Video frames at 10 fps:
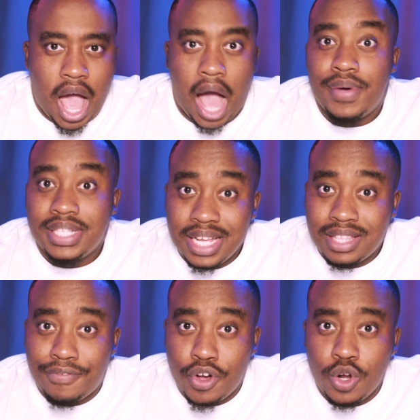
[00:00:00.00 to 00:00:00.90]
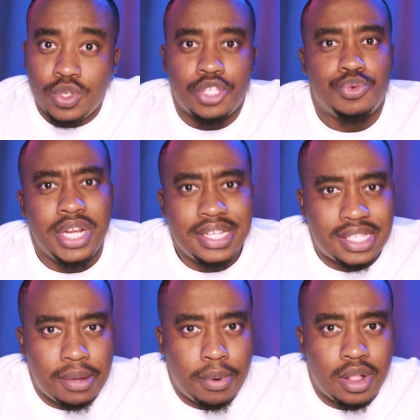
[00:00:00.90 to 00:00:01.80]
How I take the photos is really
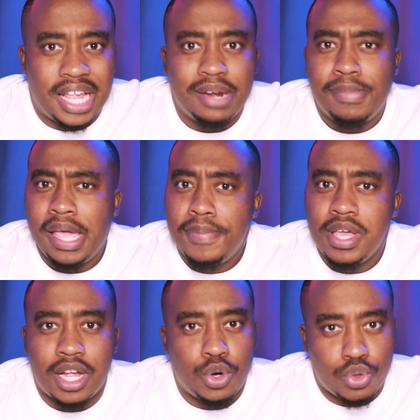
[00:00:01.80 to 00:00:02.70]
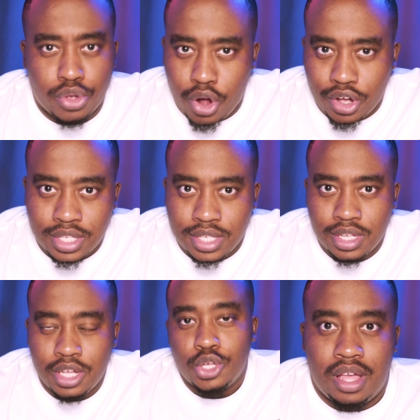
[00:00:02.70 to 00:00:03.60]
simple and maybe
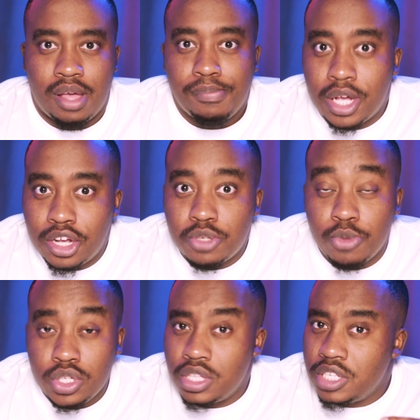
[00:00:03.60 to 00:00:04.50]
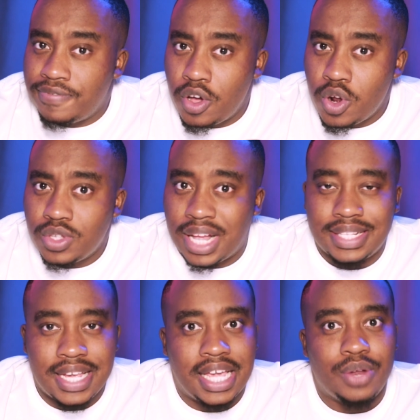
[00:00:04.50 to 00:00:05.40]
unorthodox because most of these photos are
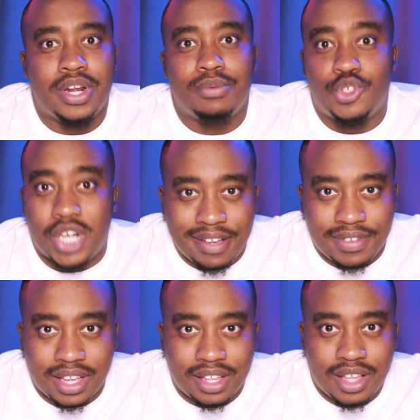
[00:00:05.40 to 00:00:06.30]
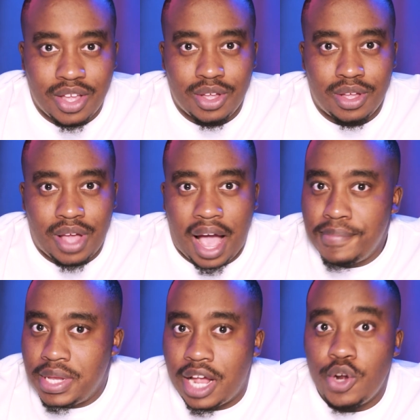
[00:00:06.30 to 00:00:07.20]
taken when I'm driving.
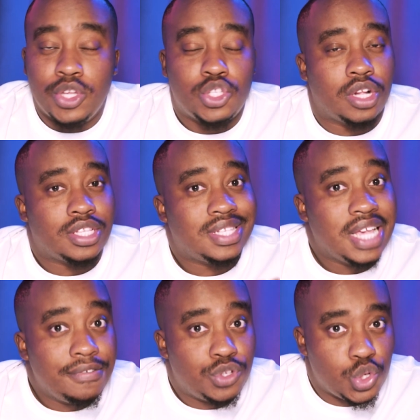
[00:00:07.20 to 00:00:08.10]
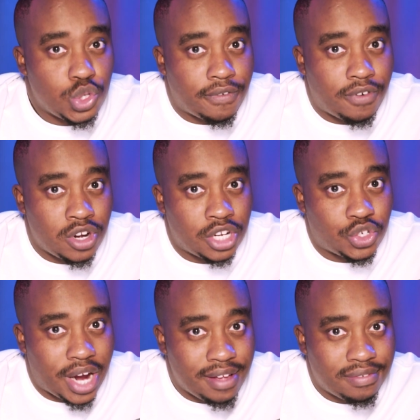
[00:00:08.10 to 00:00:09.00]
I mean, I know it's not safe to use your phone and
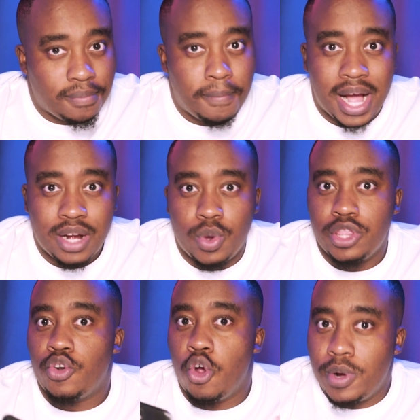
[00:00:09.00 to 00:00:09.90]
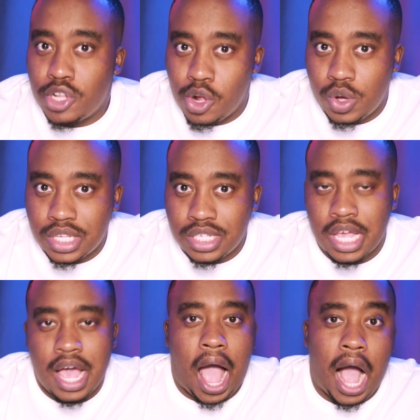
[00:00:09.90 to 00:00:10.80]
drive, but when the robot
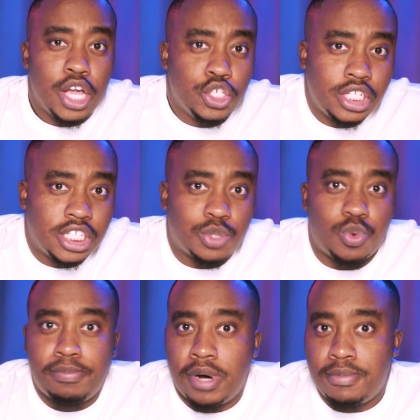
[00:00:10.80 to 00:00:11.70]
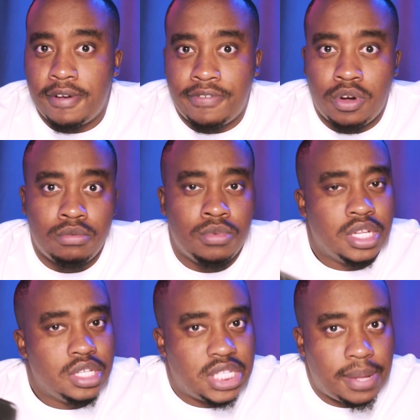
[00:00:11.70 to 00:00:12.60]
closes, I usually just whip out my phone,
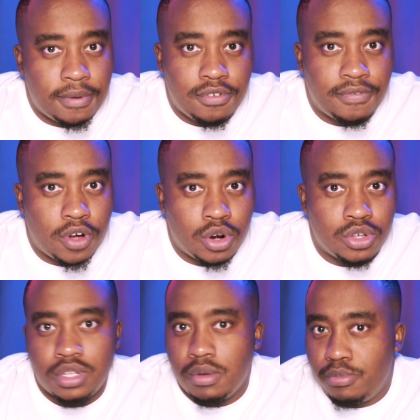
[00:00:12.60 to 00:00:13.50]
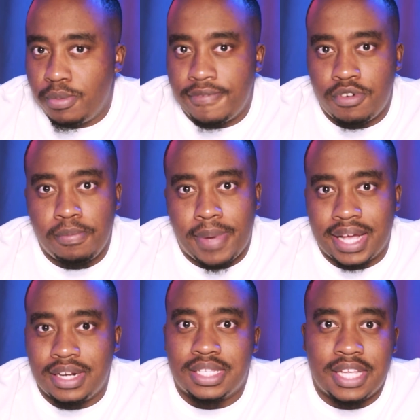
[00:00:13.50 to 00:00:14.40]
snap a few photos, put my phone
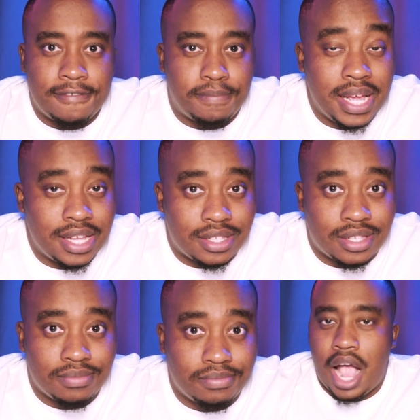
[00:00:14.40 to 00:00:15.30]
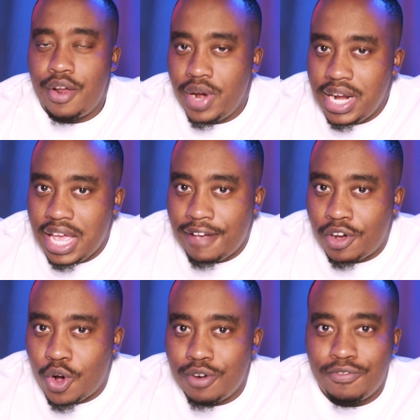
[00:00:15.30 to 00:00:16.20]
back in a safe place. I rarely
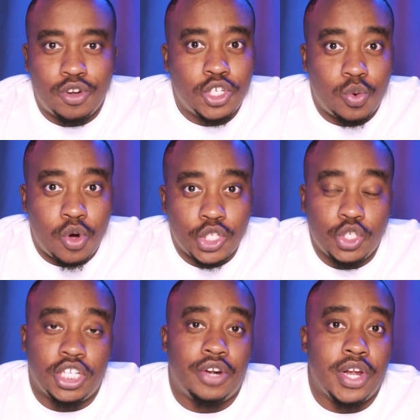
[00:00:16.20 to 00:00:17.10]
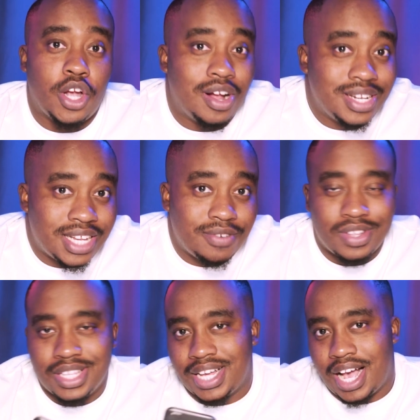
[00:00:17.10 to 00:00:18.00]
ever go on photo walks to generate content
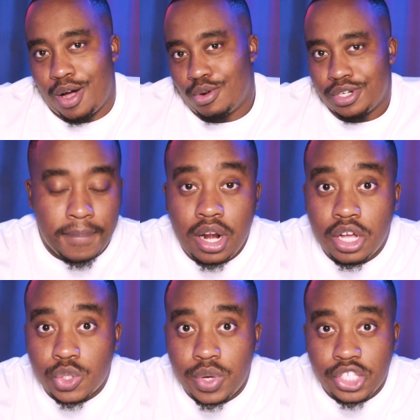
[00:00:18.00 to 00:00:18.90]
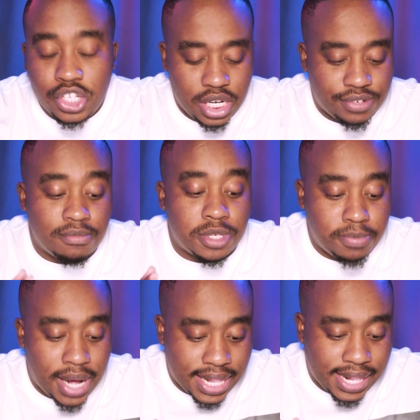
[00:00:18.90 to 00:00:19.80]
for this account. My last question is from
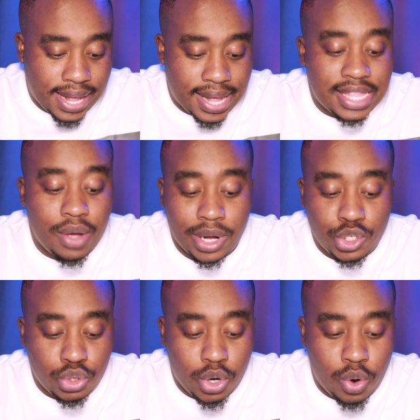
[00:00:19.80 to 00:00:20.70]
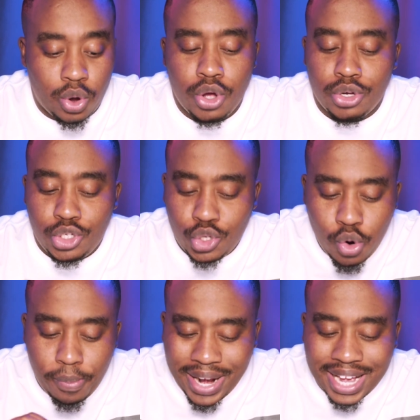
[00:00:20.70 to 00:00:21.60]
Sbahle and they want to know,
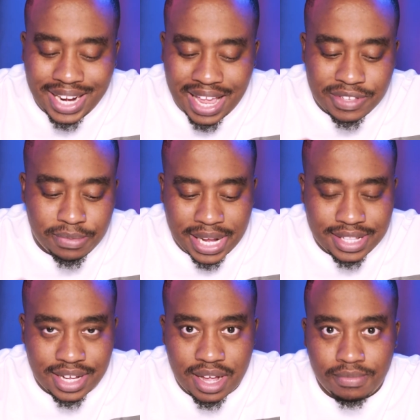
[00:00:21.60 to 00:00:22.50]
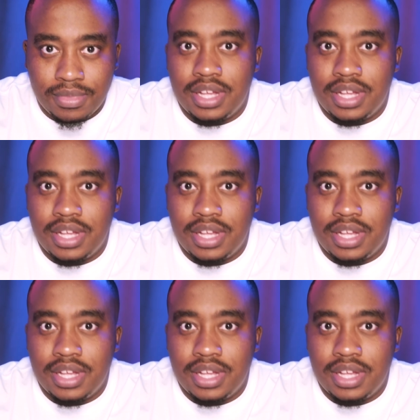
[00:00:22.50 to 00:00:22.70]
do Black Lives Matter?